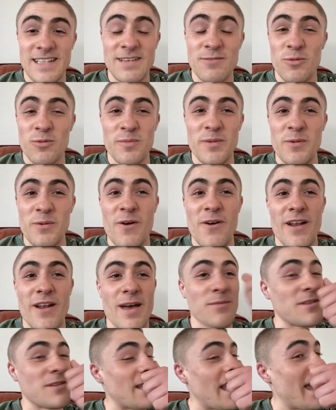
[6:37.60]
he wouldn't be where I
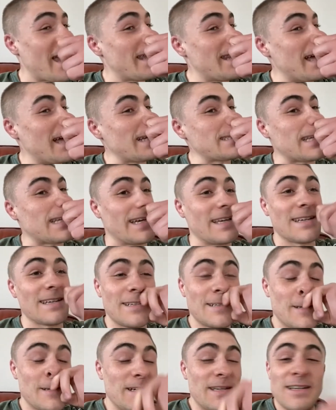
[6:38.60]
am today, and that's like
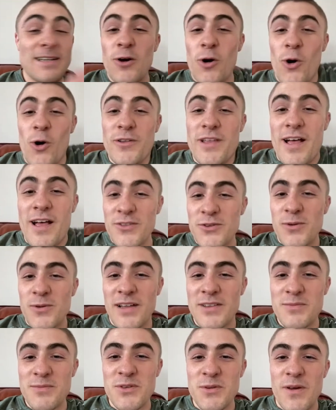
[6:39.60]
all down to
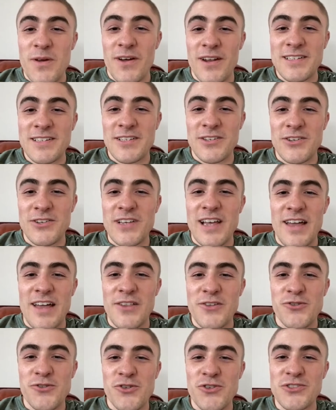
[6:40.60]
Adam. To be honest, I just kind
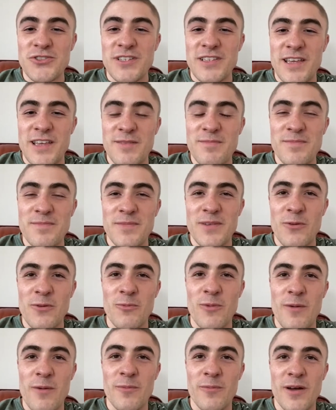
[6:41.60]
of trusted him and
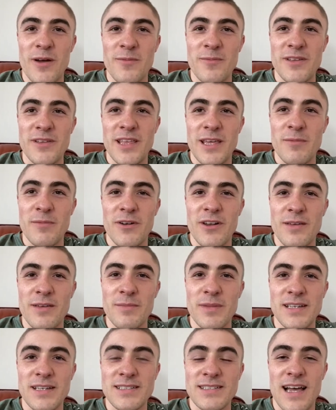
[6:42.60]
went with him on it,
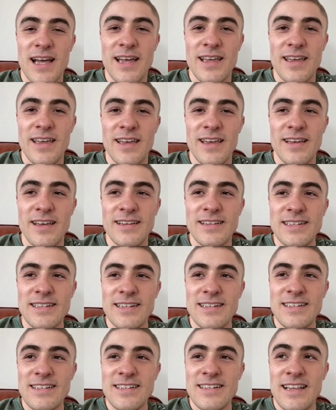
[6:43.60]
because
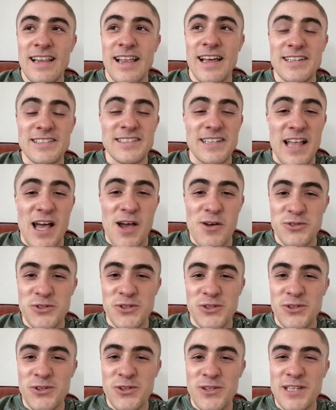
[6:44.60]
like I said, I was
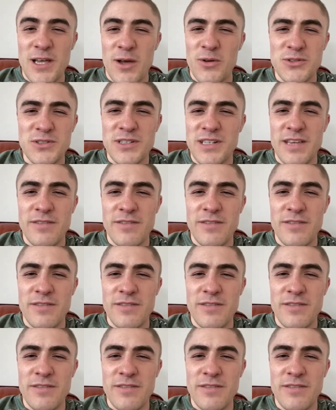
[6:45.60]
clueless. I was